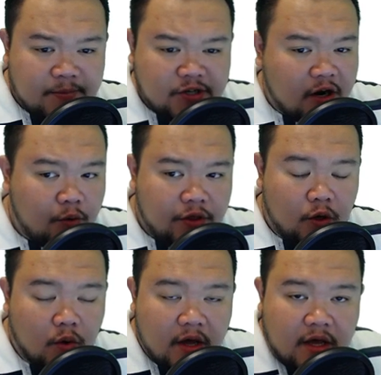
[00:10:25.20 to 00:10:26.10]
I keep
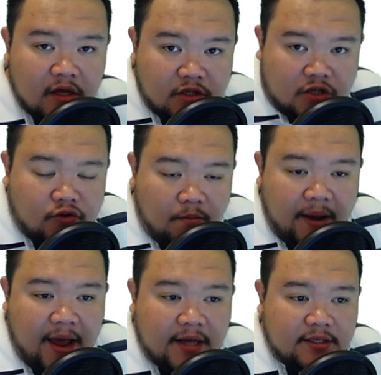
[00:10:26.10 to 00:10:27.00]
sharing with you,
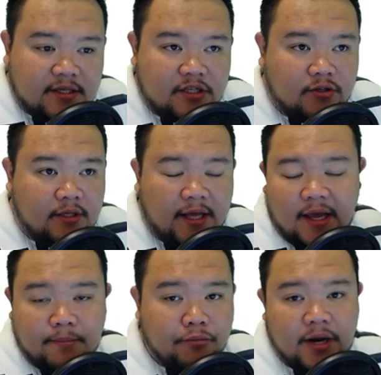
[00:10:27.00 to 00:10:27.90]
central banks
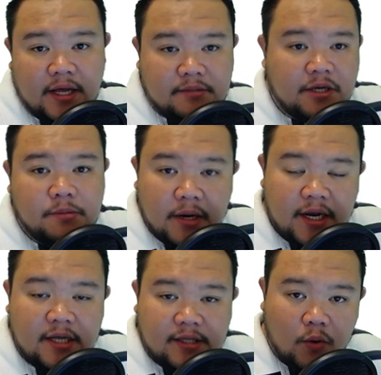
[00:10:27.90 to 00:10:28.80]
essentially they can print as
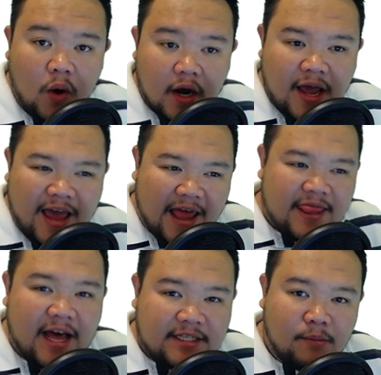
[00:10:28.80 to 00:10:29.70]
much money as they want,
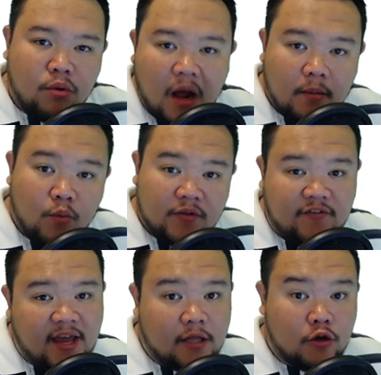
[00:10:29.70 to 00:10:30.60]
and that's the
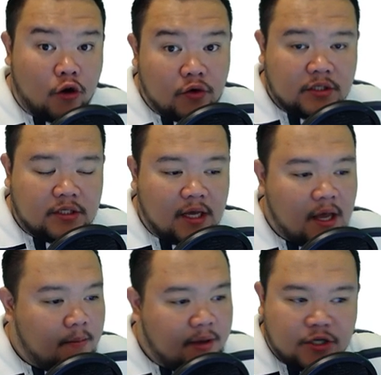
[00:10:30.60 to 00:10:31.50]
problem with fiat
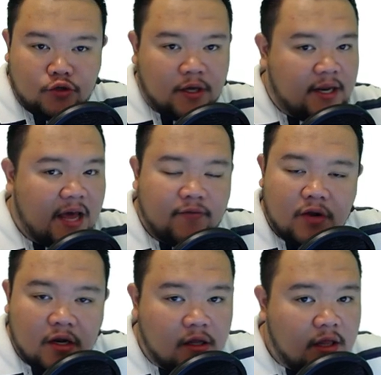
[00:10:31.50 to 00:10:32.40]
currency because you
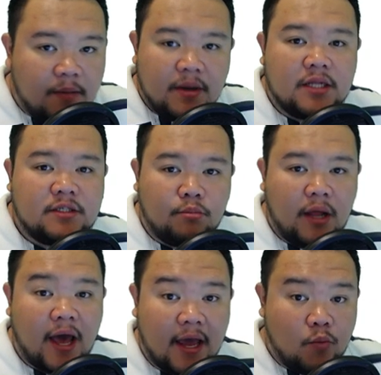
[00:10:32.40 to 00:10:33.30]
can have an
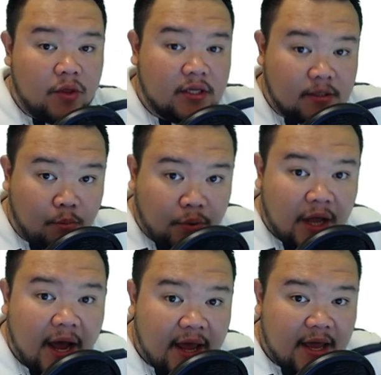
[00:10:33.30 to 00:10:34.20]
unlimited supply, and when the
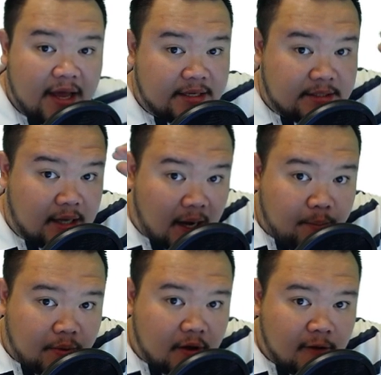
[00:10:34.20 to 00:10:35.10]
supply
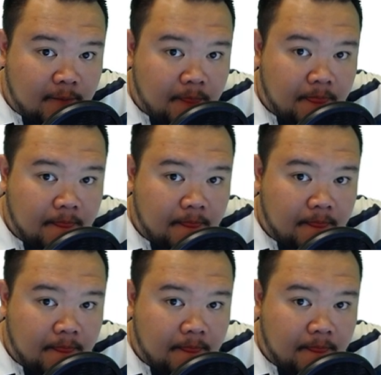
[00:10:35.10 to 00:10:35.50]
is up,